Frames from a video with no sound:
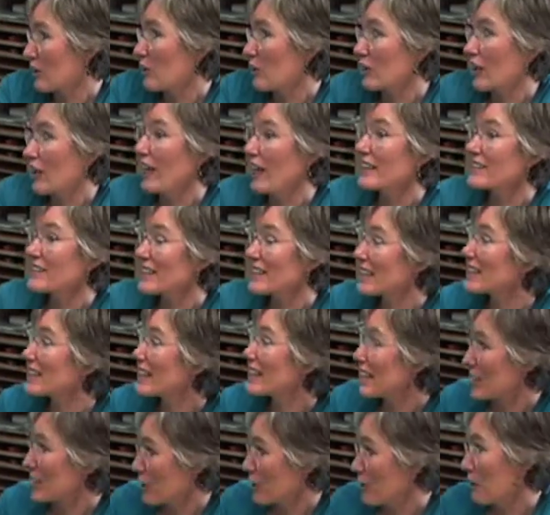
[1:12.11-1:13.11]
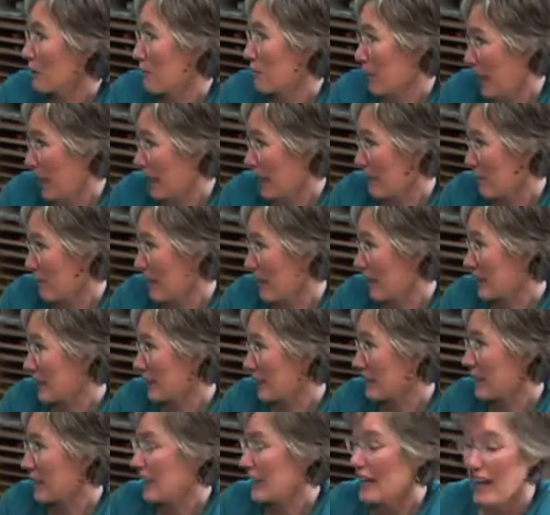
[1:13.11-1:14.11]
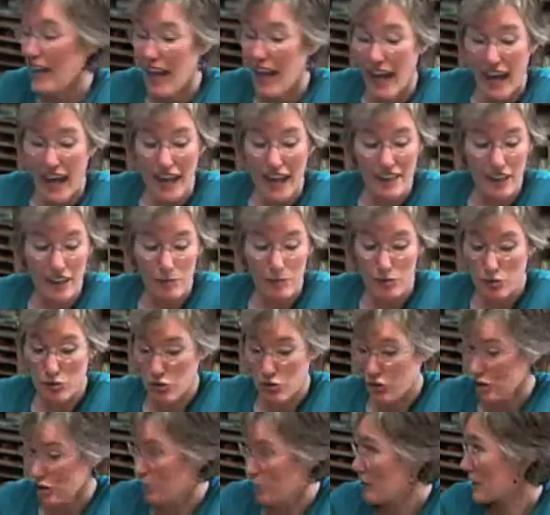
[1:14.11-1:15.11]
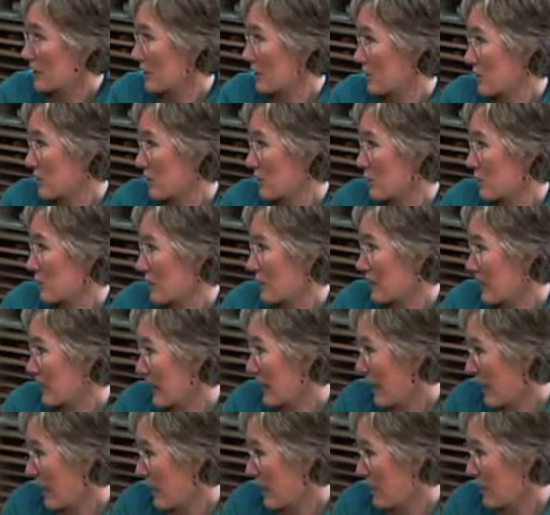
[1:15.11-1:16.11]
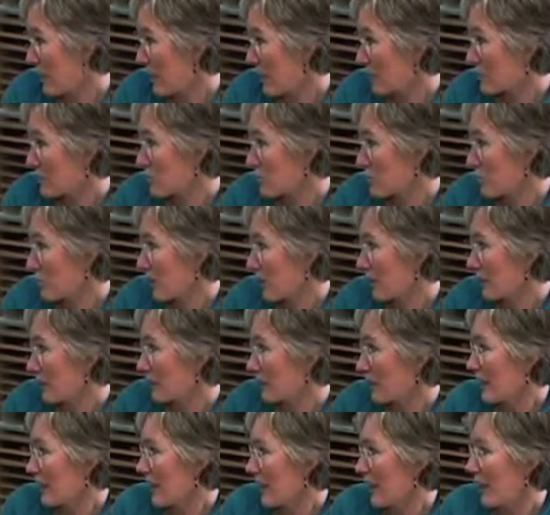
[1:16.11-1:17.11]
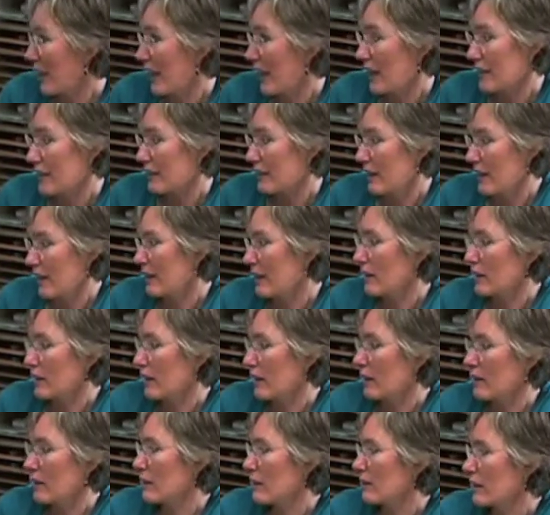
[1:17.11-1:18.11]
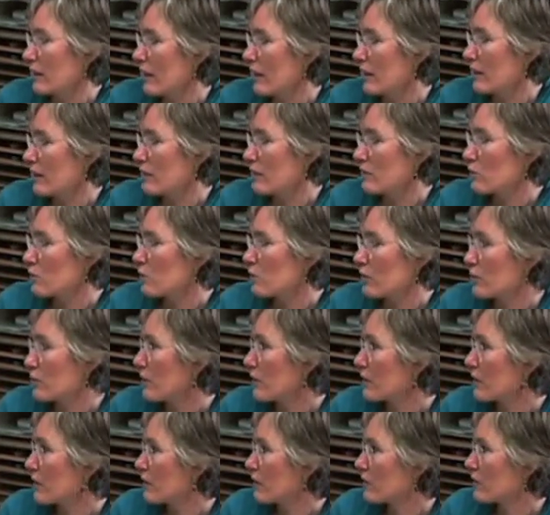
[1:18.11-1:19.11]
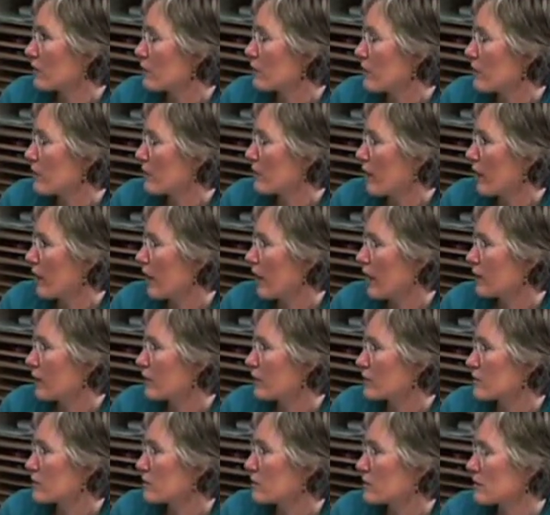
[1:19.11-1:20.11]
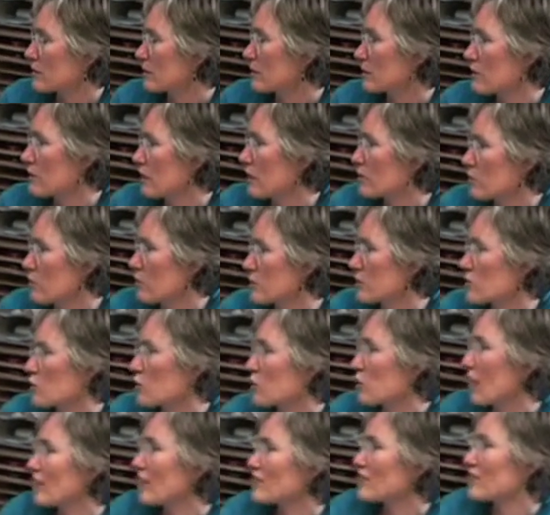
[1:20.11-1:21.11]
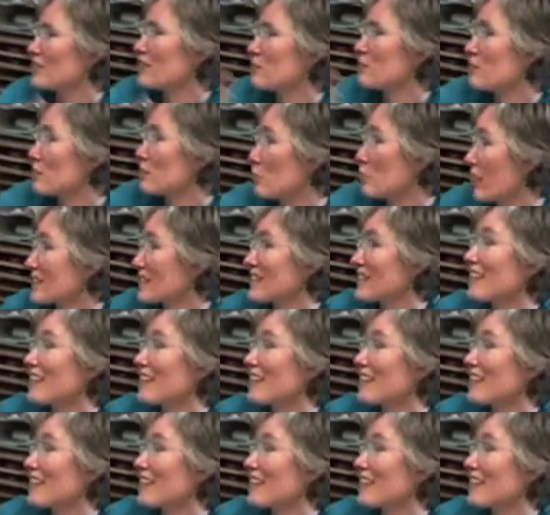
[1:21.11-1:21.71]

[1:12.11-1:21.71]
like to think mathematically, right. And I've been using the materials with them as well, and they really benefit from them highly as well. So I've seen a big range,